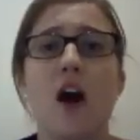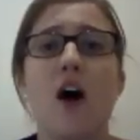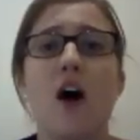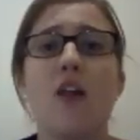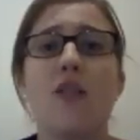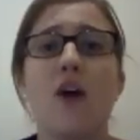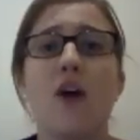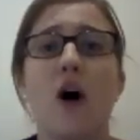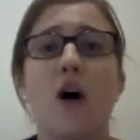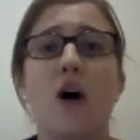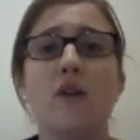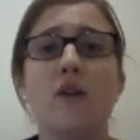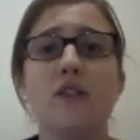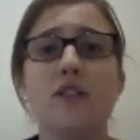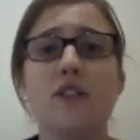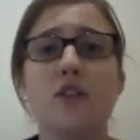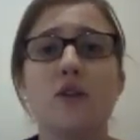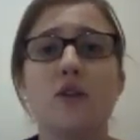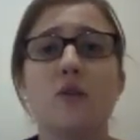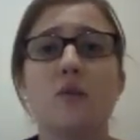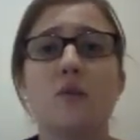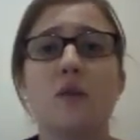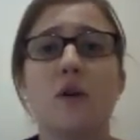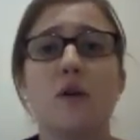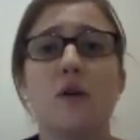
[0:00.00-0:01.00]
The whole
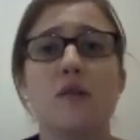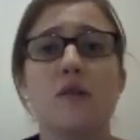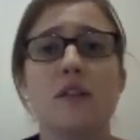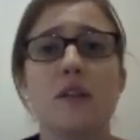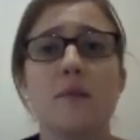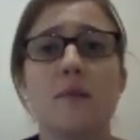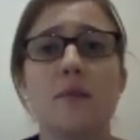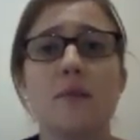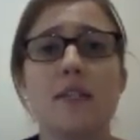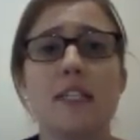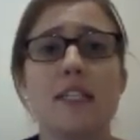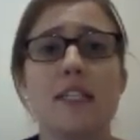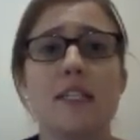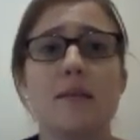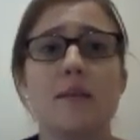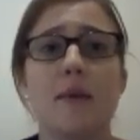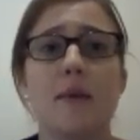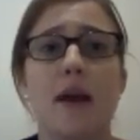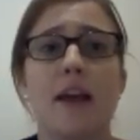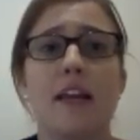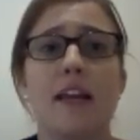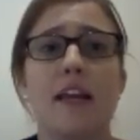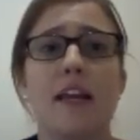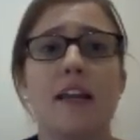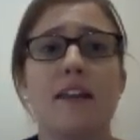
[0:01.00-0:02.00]
school will also
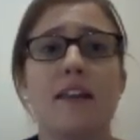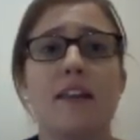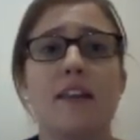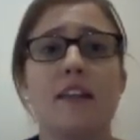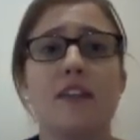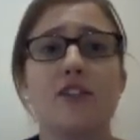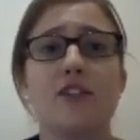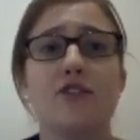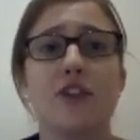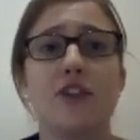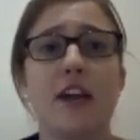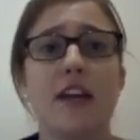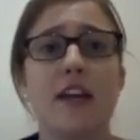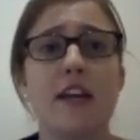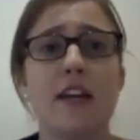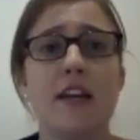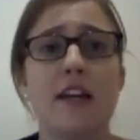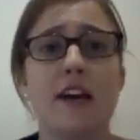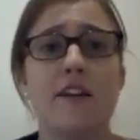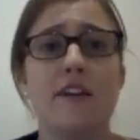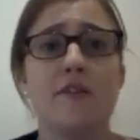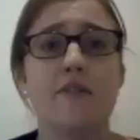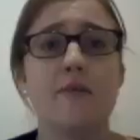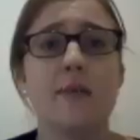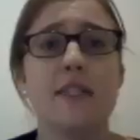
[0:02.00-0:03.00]
participate in the Australian
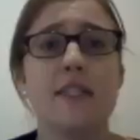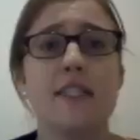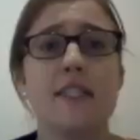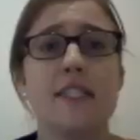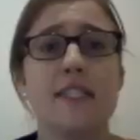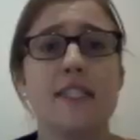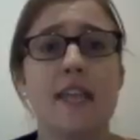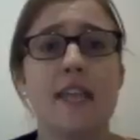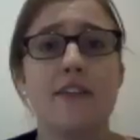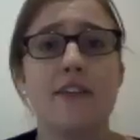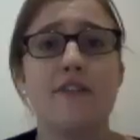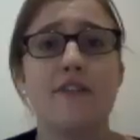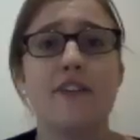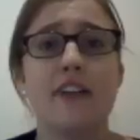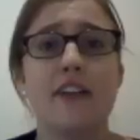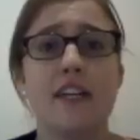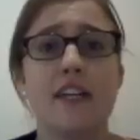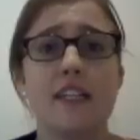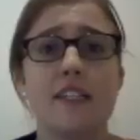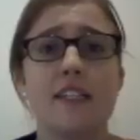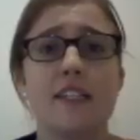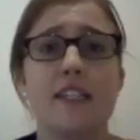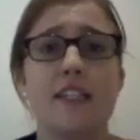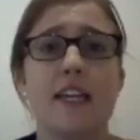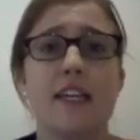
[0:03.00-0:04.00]
Government's Safer
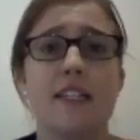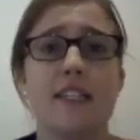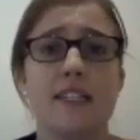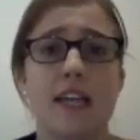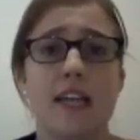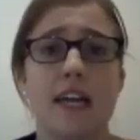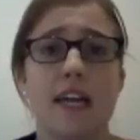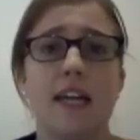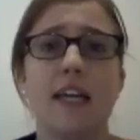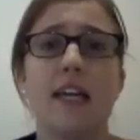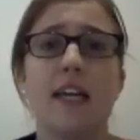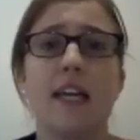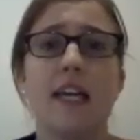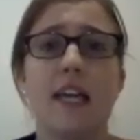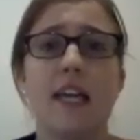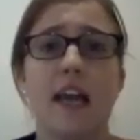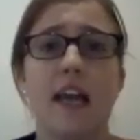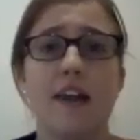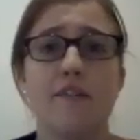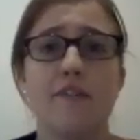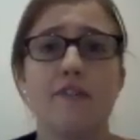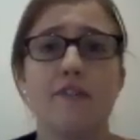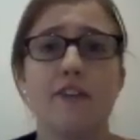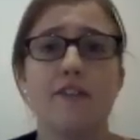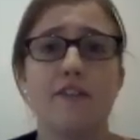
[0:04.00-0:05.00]
Internet Day
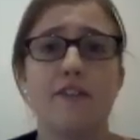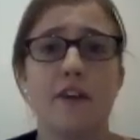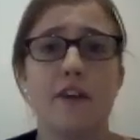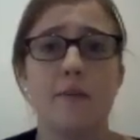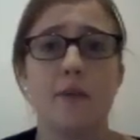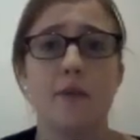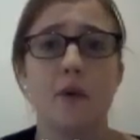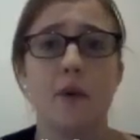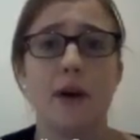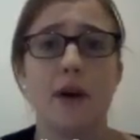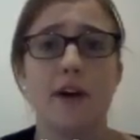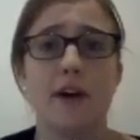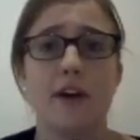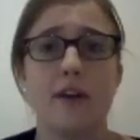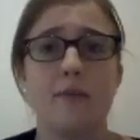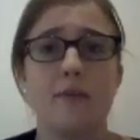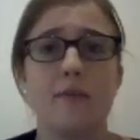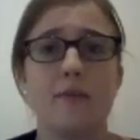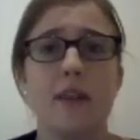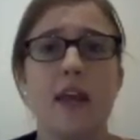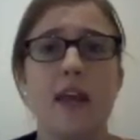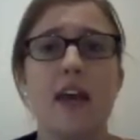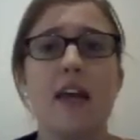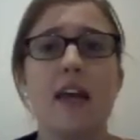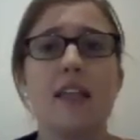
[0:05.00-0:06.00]
every February.
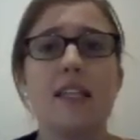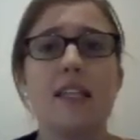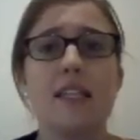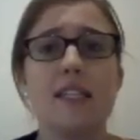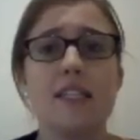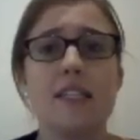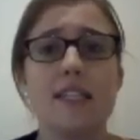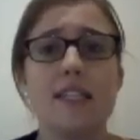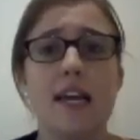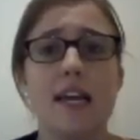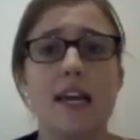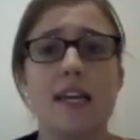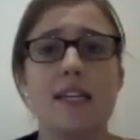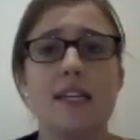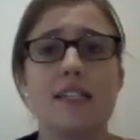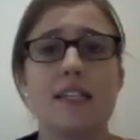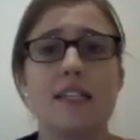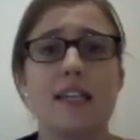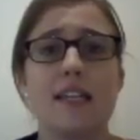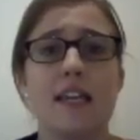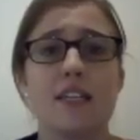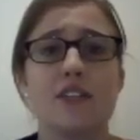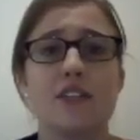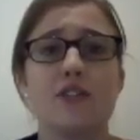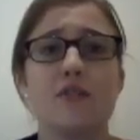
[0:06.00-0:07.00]
This day is a
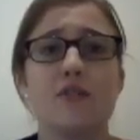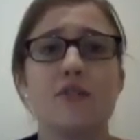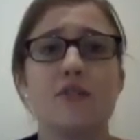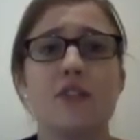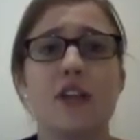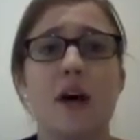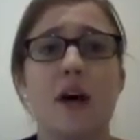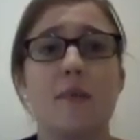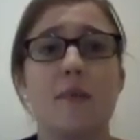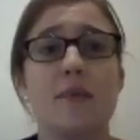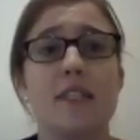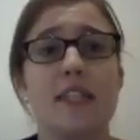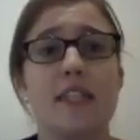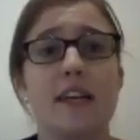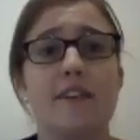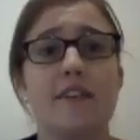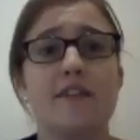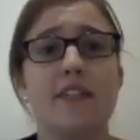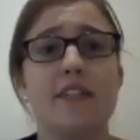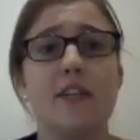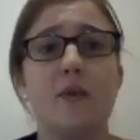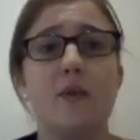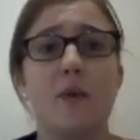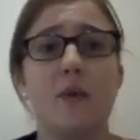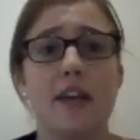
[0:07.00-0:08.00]
National Cyber
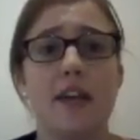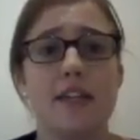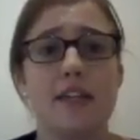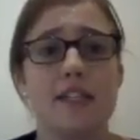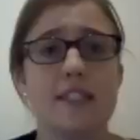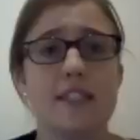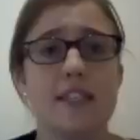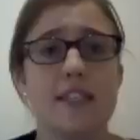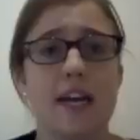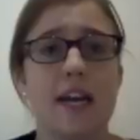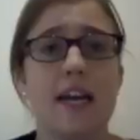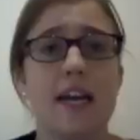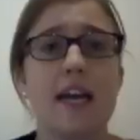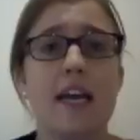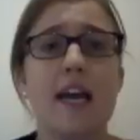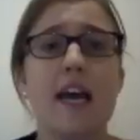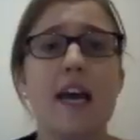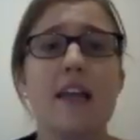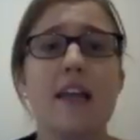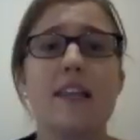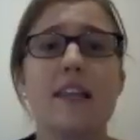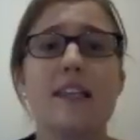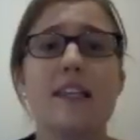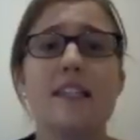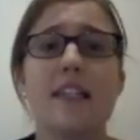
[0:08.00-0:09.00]
Safety Awareness Day
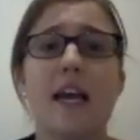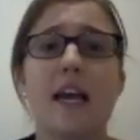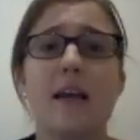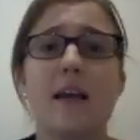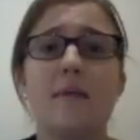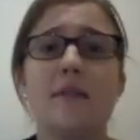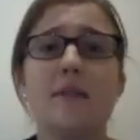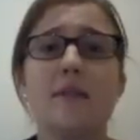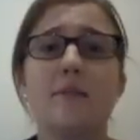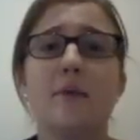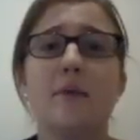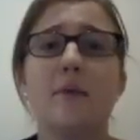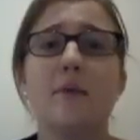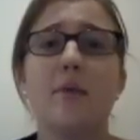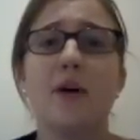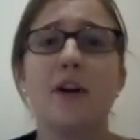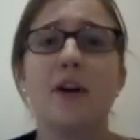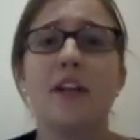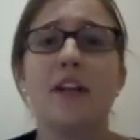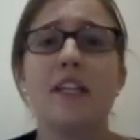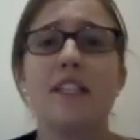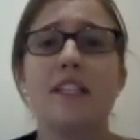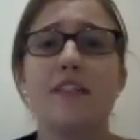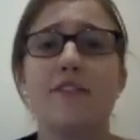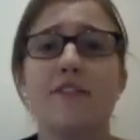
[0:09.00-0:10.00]
that is aimed at
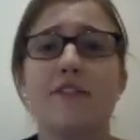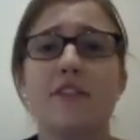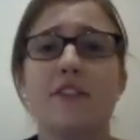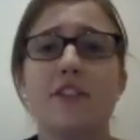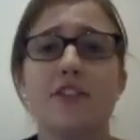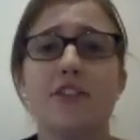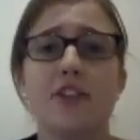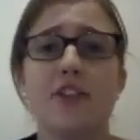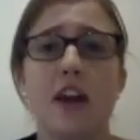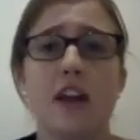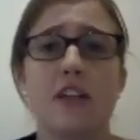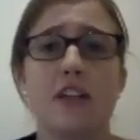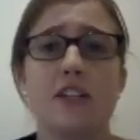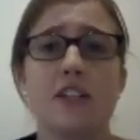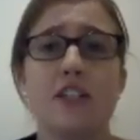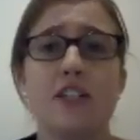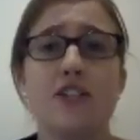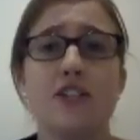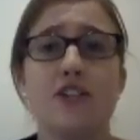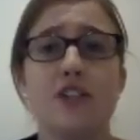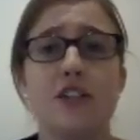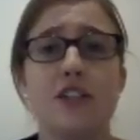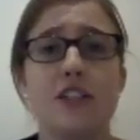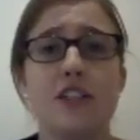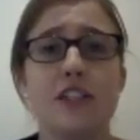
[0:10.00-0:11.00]
promoting different strategies
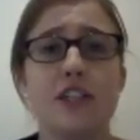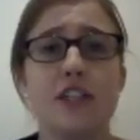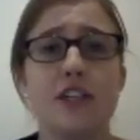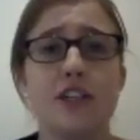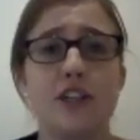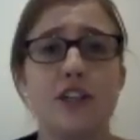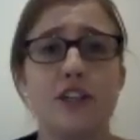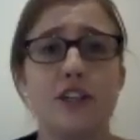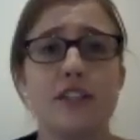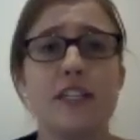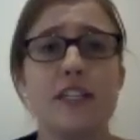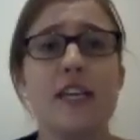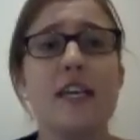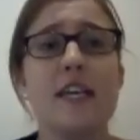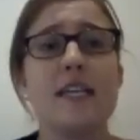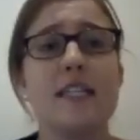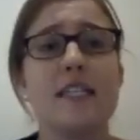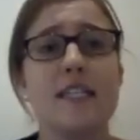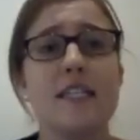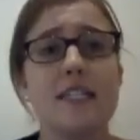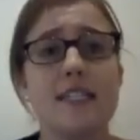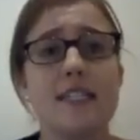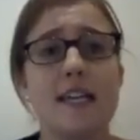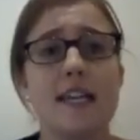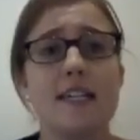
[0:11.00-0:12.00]
students can use to
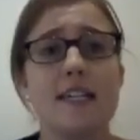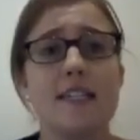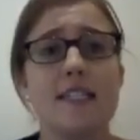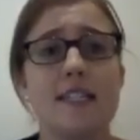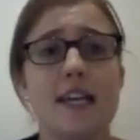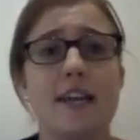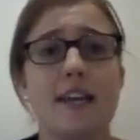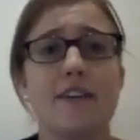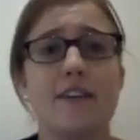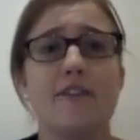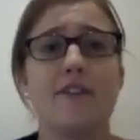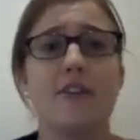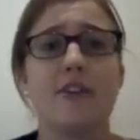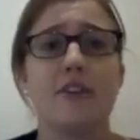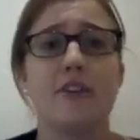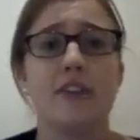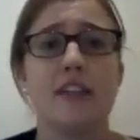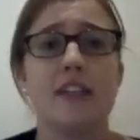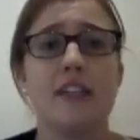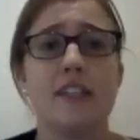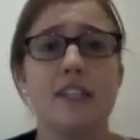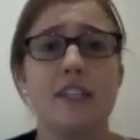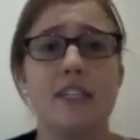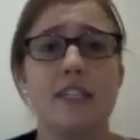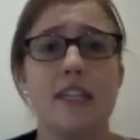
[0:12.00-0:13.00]
stay safe on the
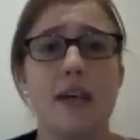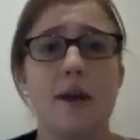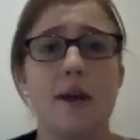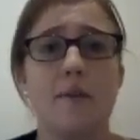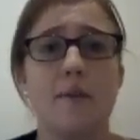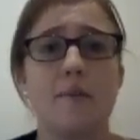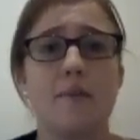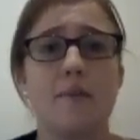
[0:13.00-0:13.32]
internet.